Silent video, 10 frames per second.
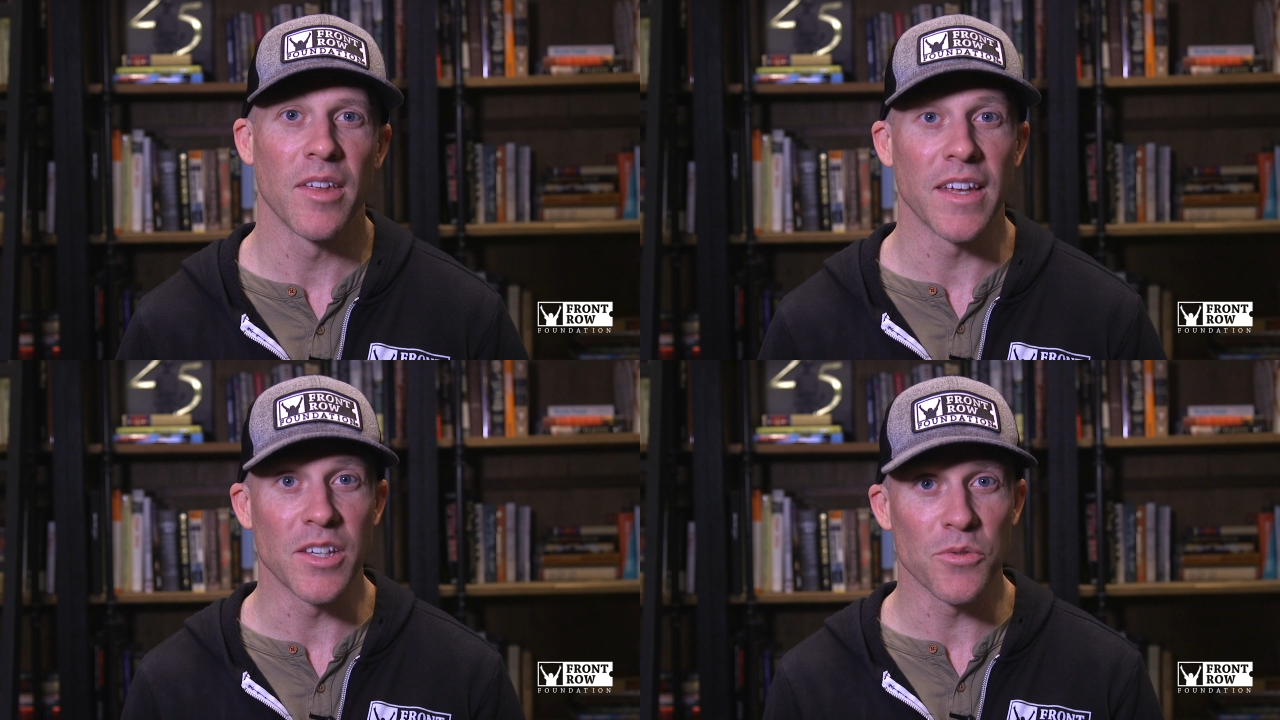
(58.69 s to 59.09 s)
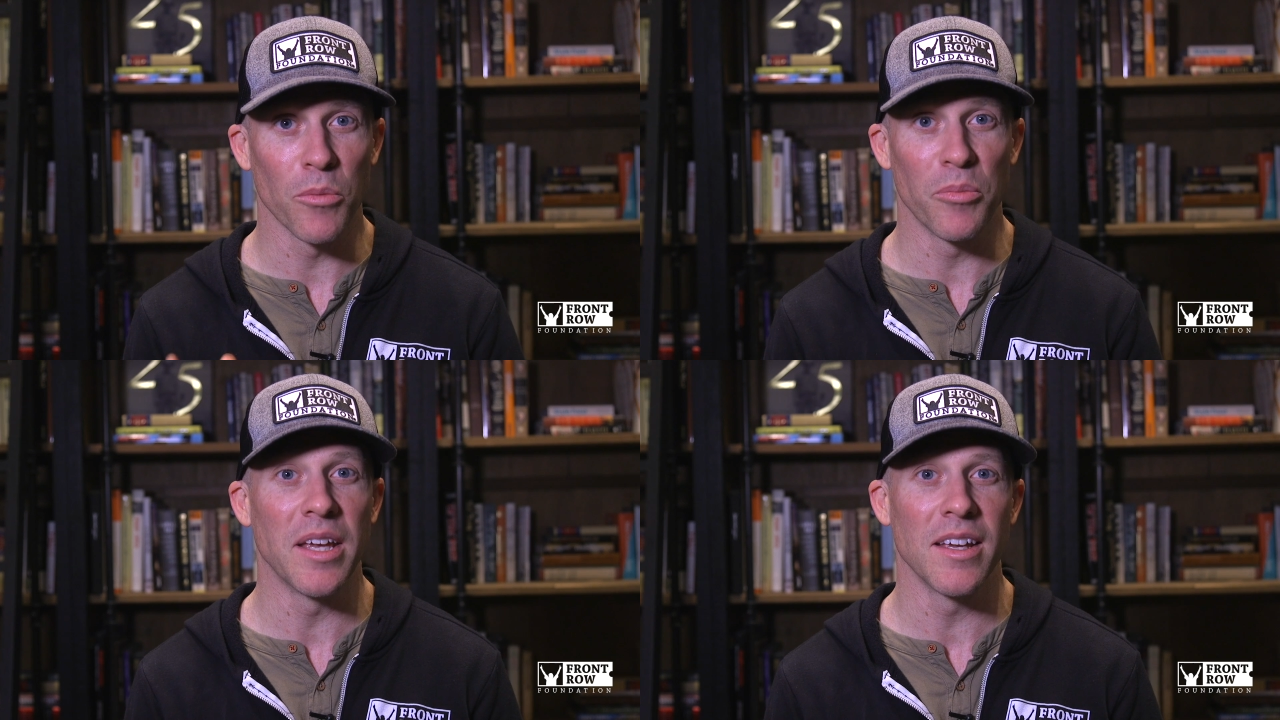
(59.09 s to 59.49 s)
Thanks
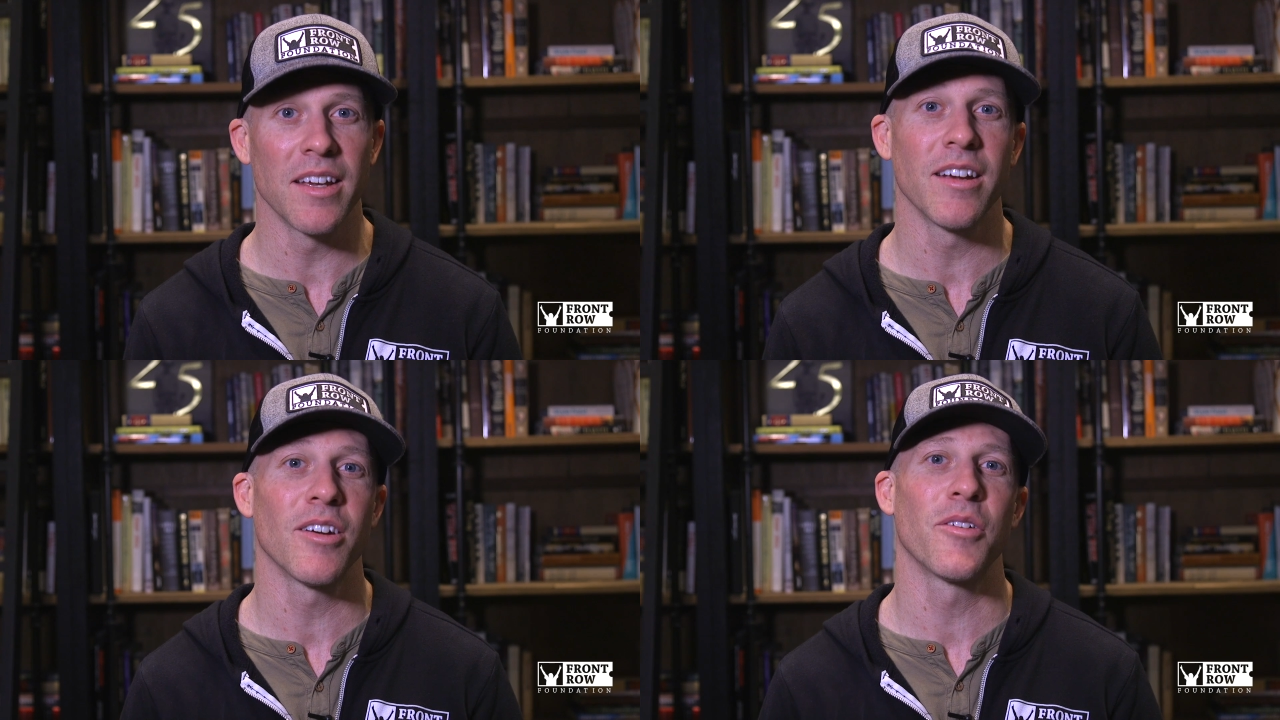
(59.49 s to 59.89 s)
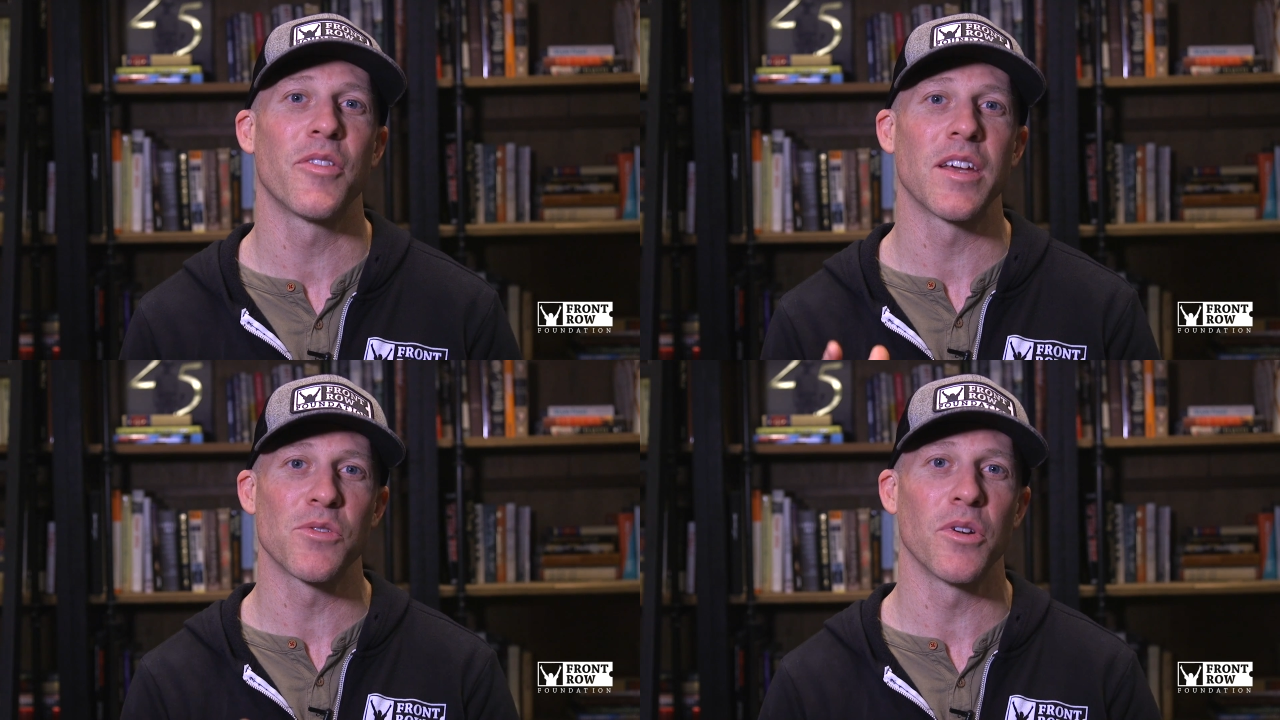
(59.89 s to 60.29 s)
for being here.
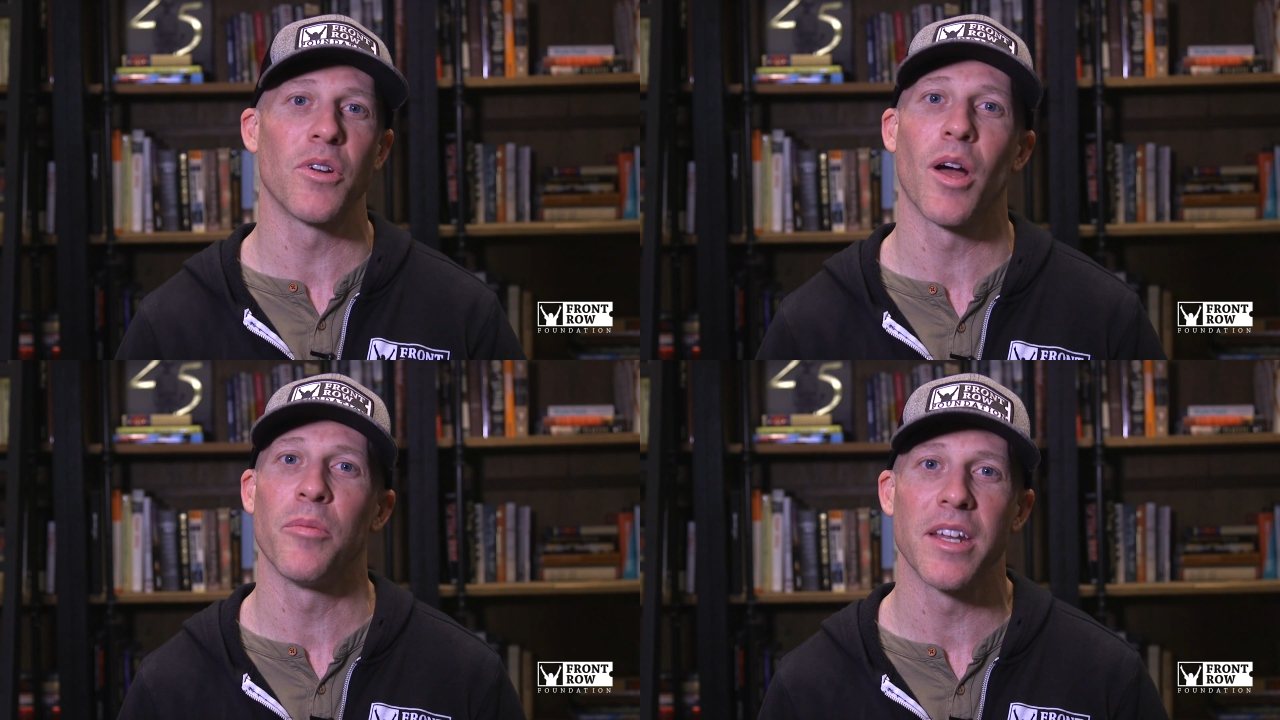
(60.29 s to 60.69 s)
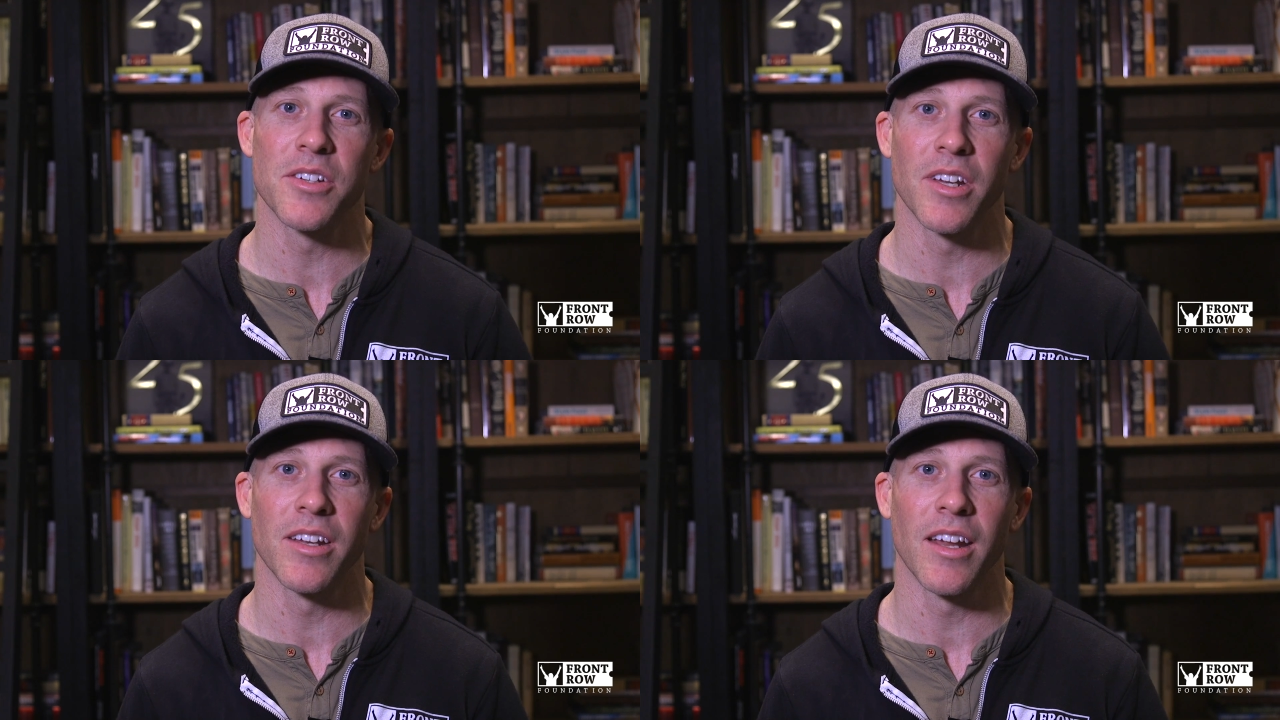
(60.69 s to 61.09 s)
Thanks for your
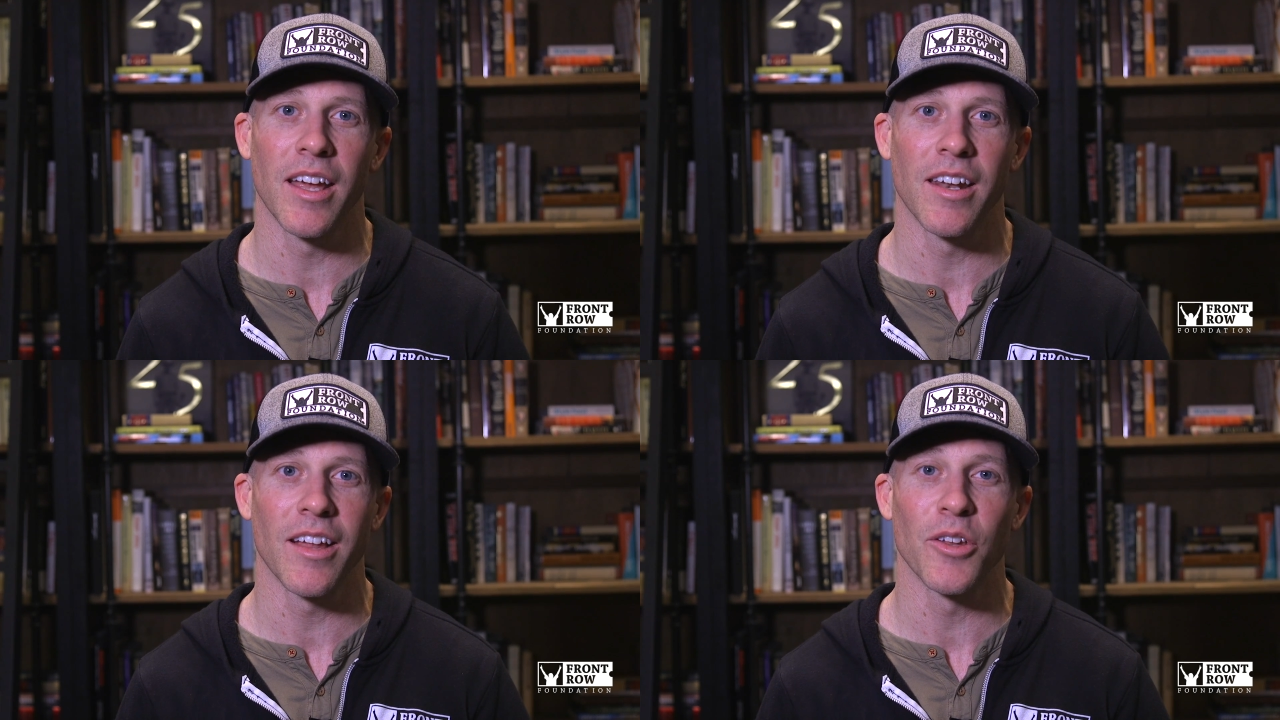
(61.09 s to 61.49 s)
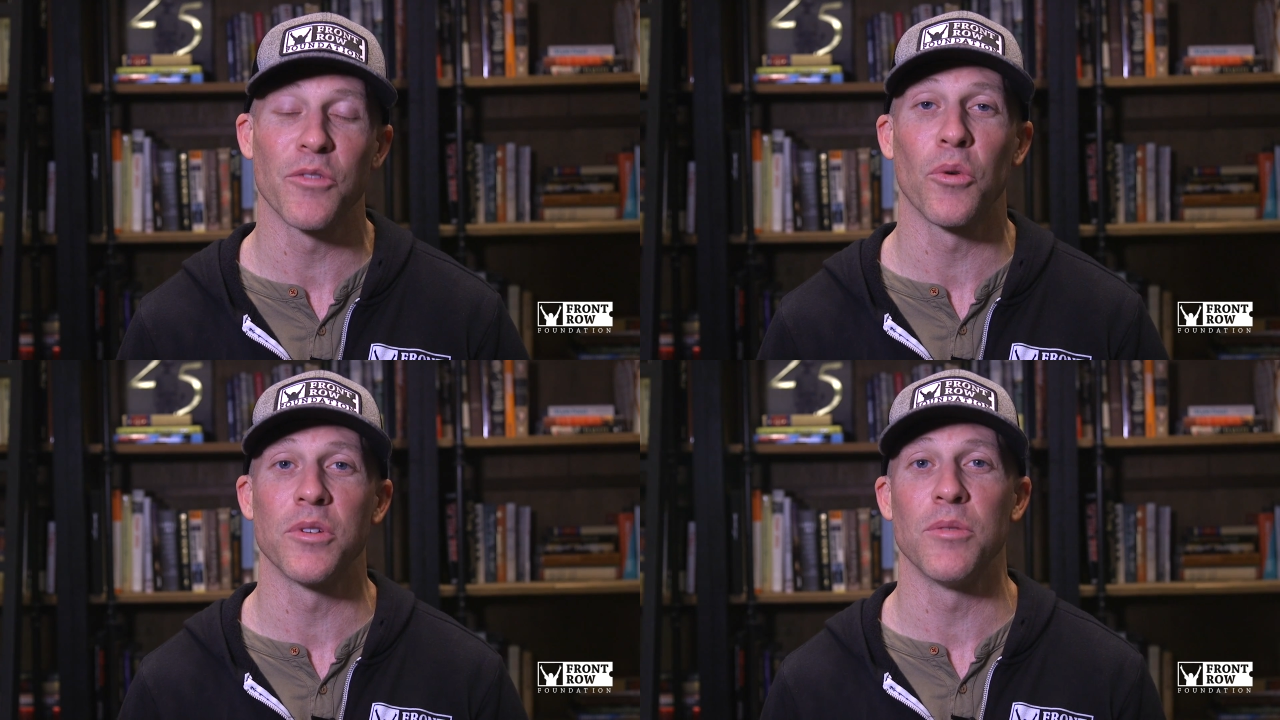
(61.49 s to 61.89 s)
nomination, and I
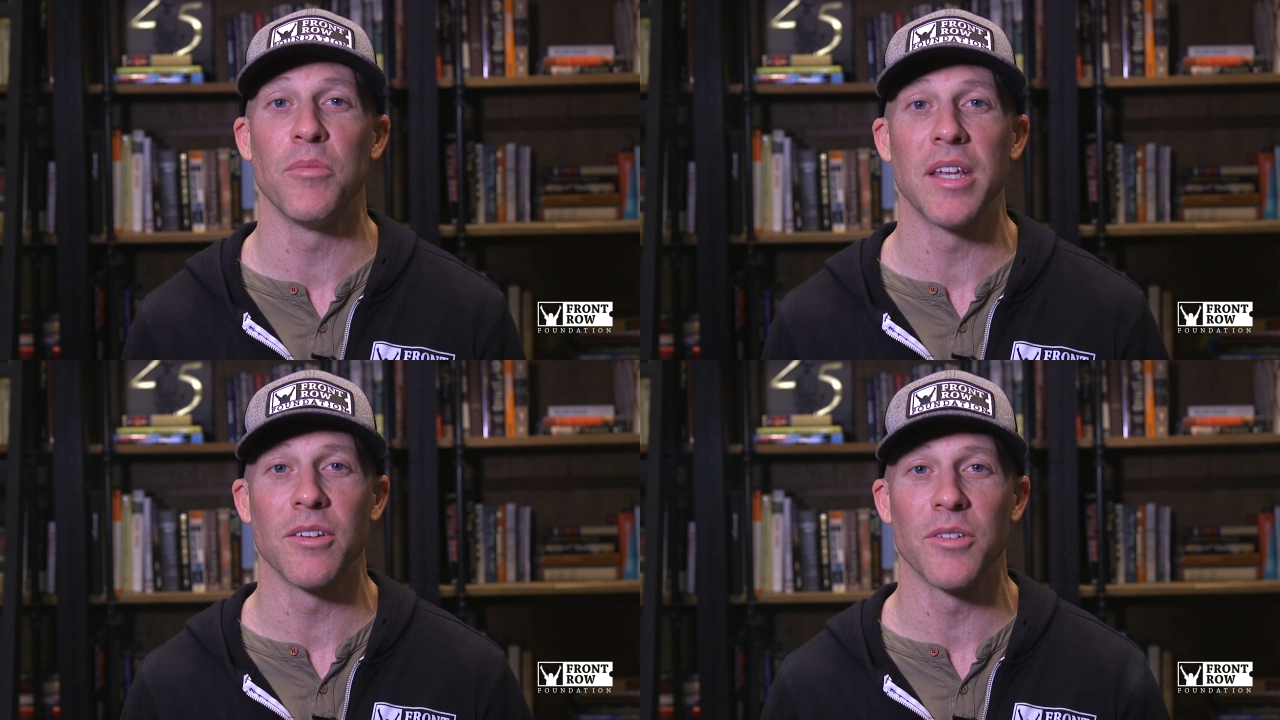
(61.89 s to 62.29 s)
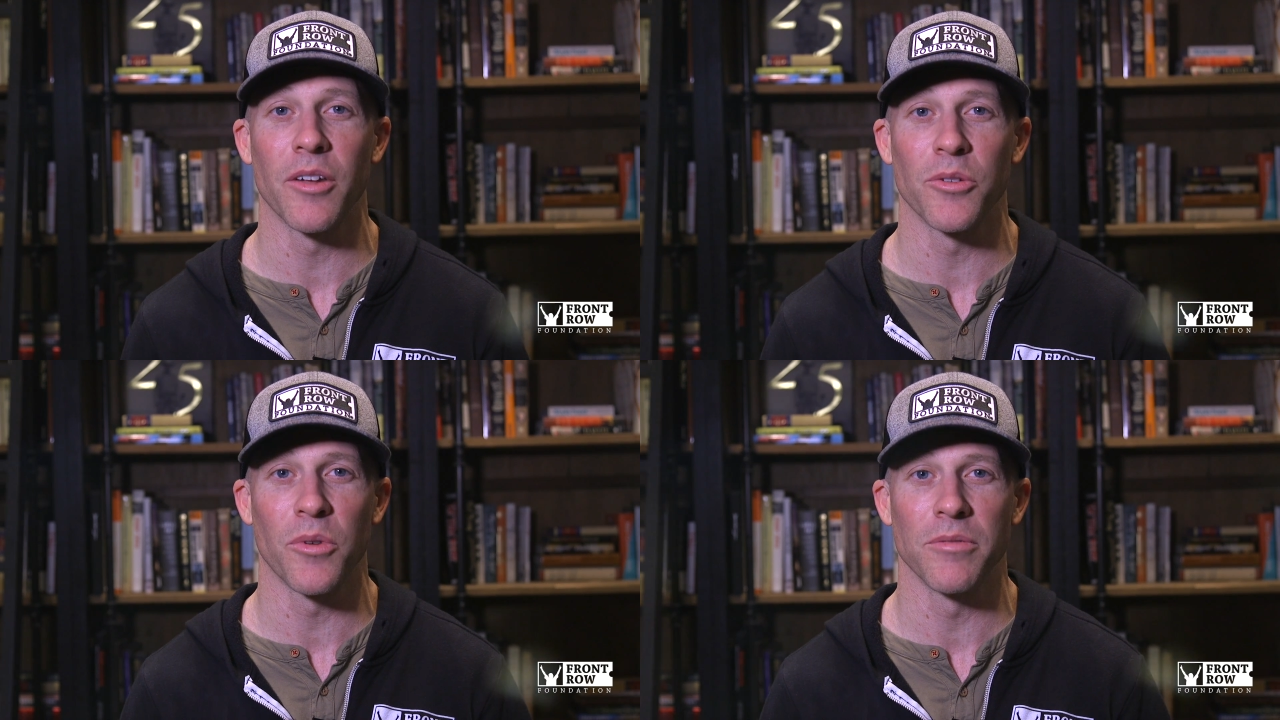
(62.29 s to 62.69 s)
look forward to meeting you
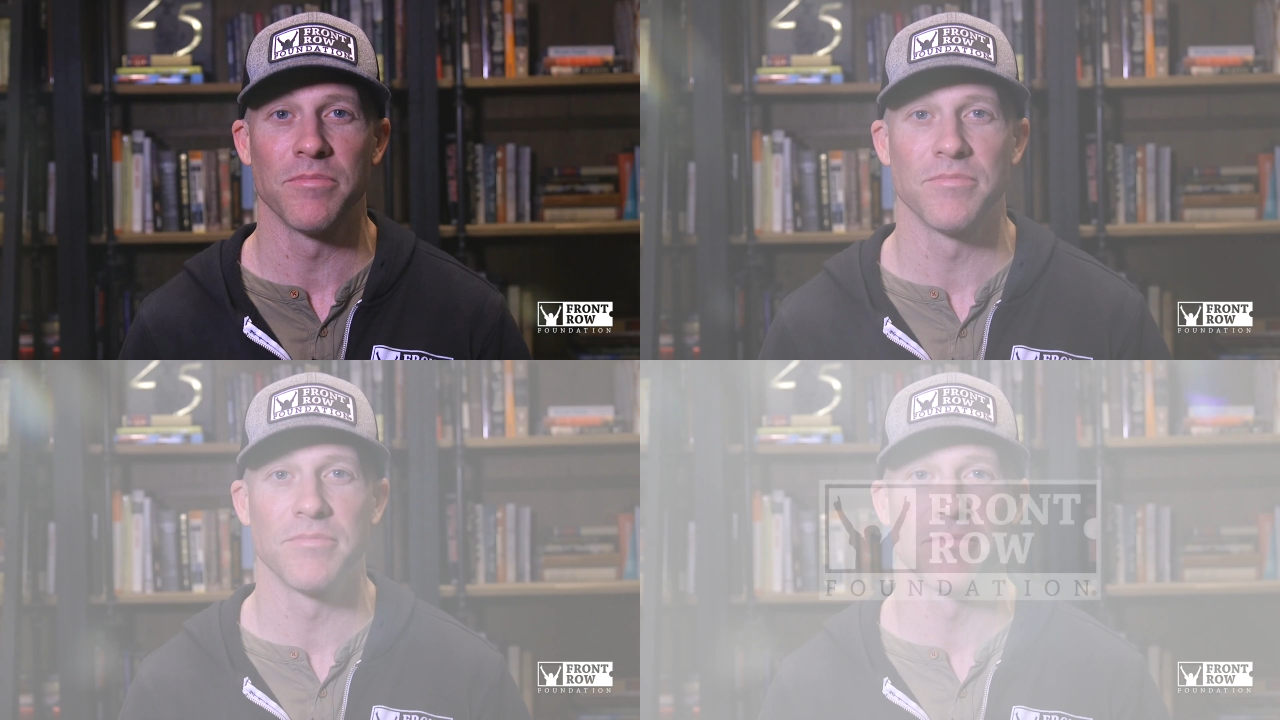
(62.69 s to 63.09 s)
down the road.